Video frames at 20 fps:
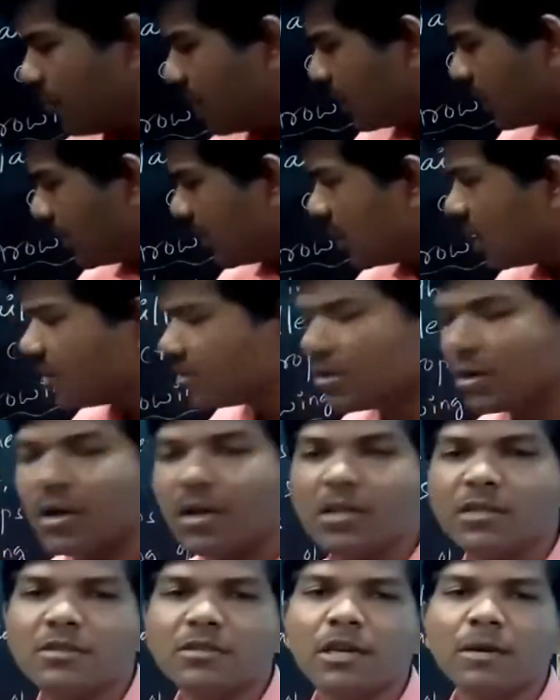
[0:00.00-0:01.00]
but
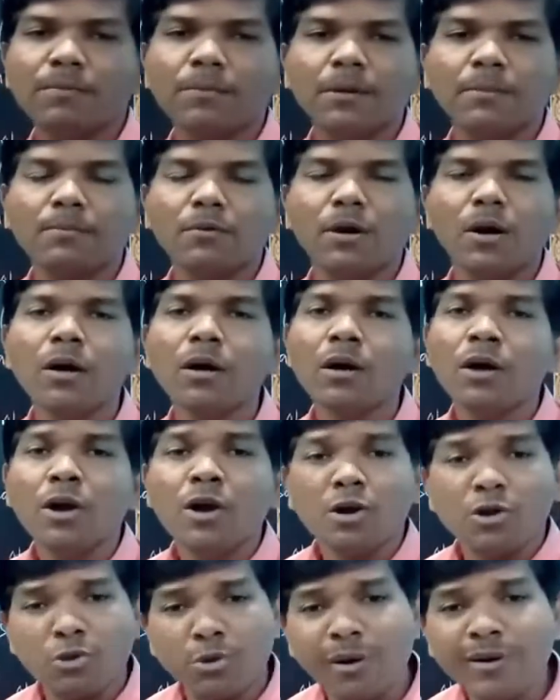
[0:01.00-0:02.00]
third estate people
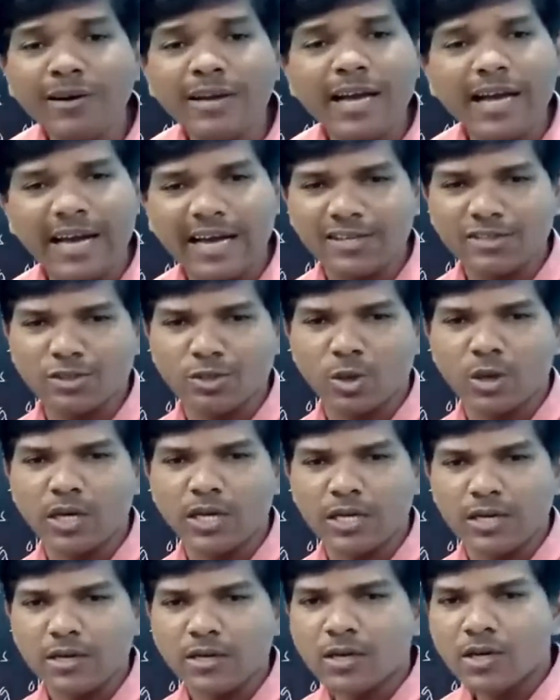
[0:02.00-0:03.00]
are not enjoying.